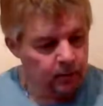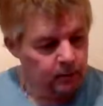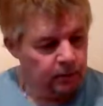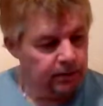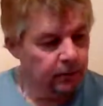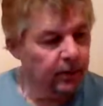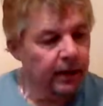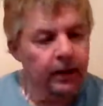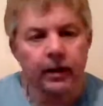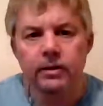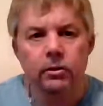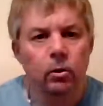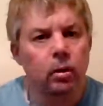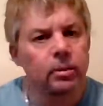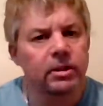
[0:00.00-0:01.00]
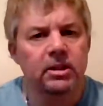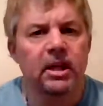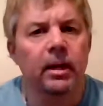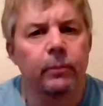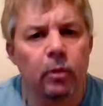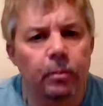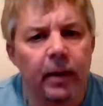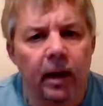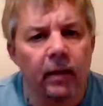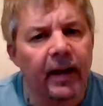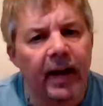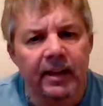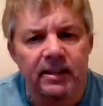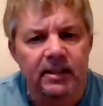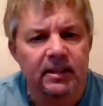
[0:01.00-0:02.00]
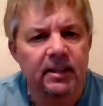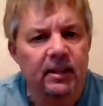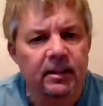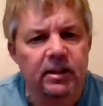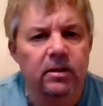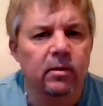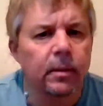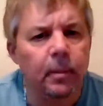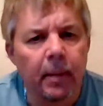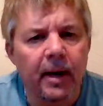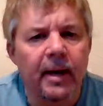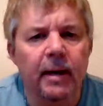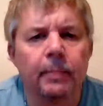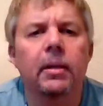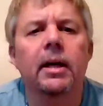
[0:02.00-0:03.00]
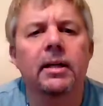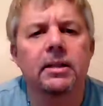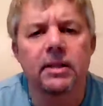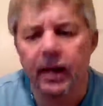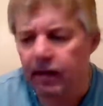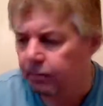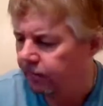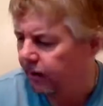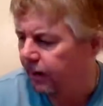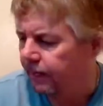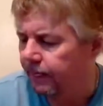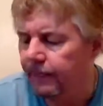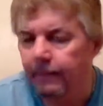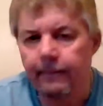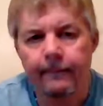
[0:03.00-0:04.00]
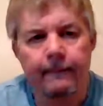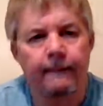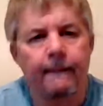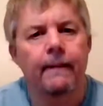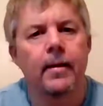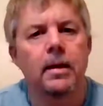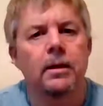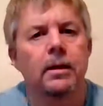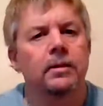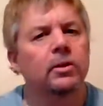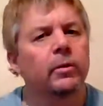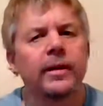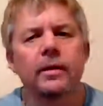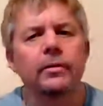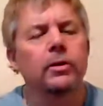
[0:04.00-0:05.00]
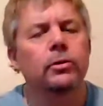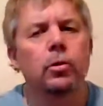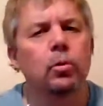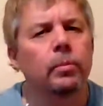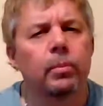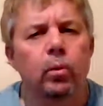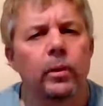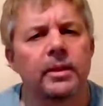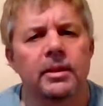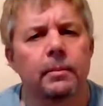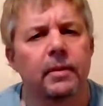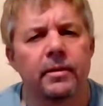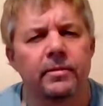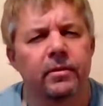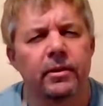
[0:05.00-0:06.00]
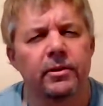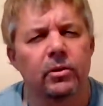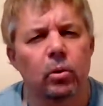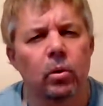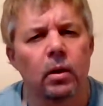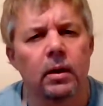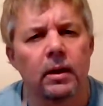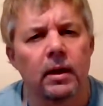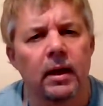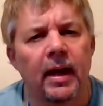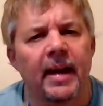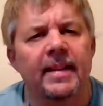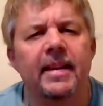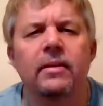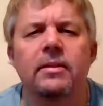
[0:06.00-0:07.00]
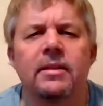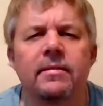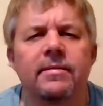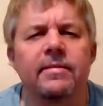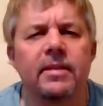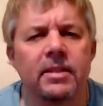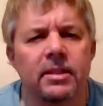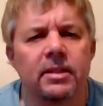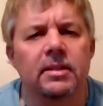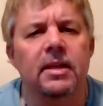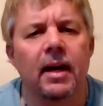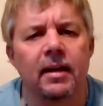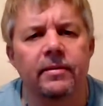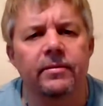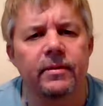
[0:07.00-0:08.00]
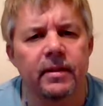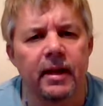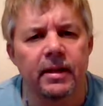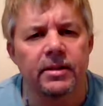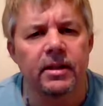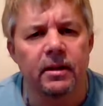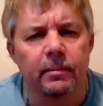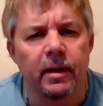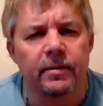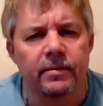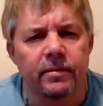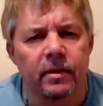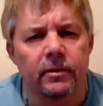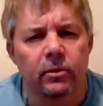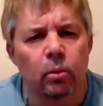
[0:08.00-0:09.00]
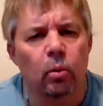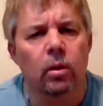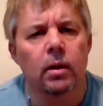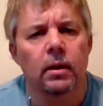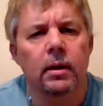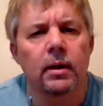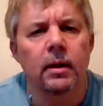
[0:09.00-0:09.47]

Was he recognized along with Samuel Bell, the guy screaming my name like a psychopath? So there are your two employees at my front door. There is a vicious confrontation at my front door.